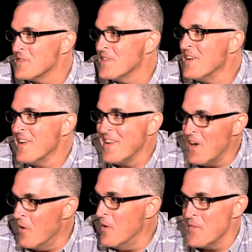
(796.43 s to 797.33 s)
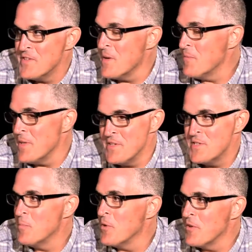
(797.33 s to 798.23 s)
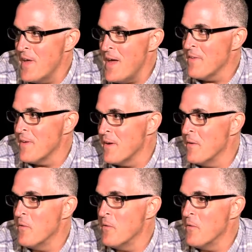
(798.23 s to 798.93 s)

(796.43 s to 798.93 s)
if it's something as simple as that, then